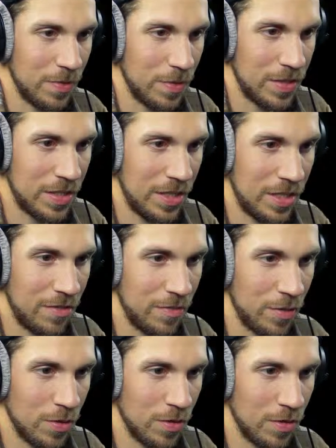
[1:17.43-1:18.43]
what's the
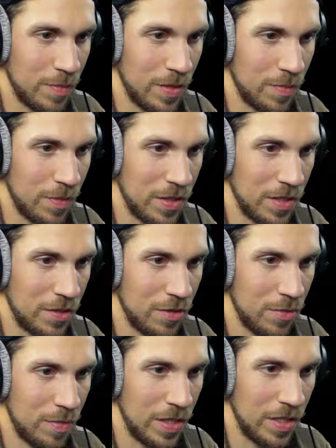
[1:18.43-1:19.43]
interval between the
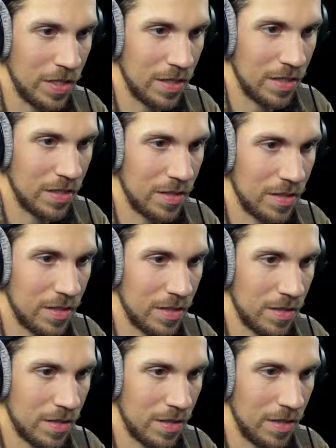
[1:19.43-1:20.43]
two being?
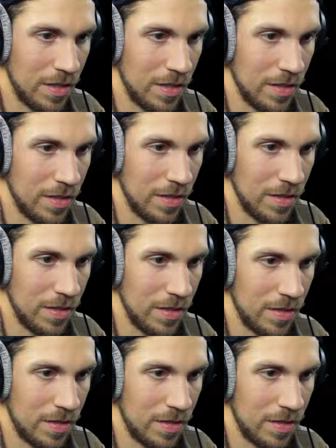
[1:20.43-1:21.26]
Alright, alright.